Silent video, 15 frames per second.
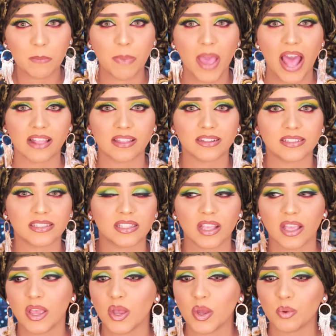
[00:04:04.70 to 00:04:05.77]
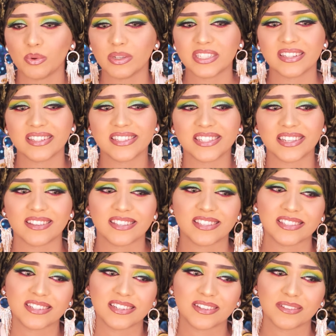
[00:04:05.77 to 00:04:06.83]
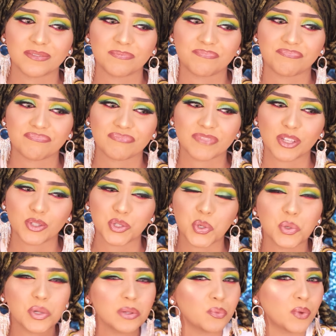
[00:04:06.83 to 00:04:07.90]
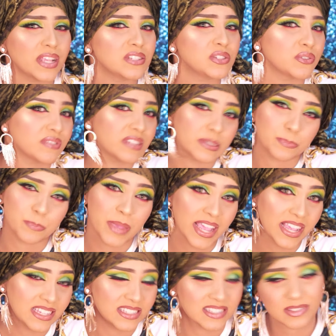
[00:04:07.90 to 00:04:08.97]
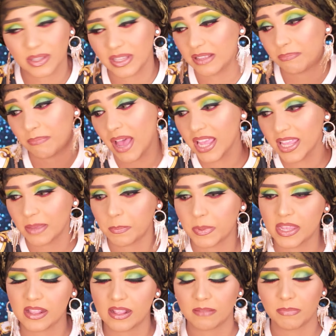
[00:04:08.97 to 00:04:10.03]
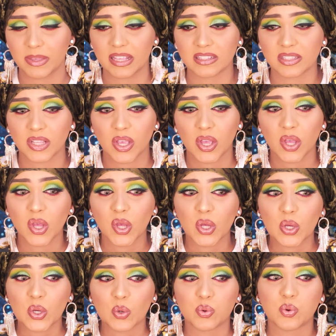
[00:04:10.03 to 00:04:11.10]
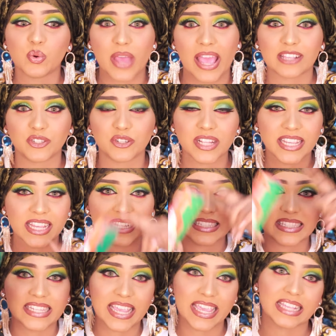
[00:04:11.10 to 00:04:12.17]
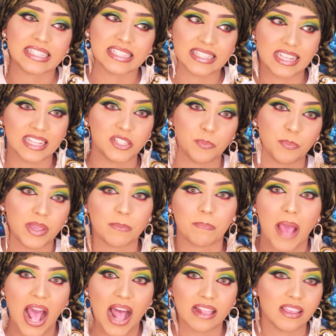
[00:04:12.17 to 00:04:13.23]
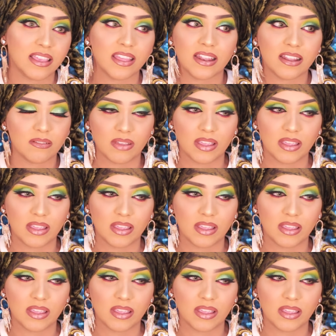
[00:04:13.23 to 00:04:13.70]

palettes, which is just total waste of space in my opinion, because who actually can take such a big palette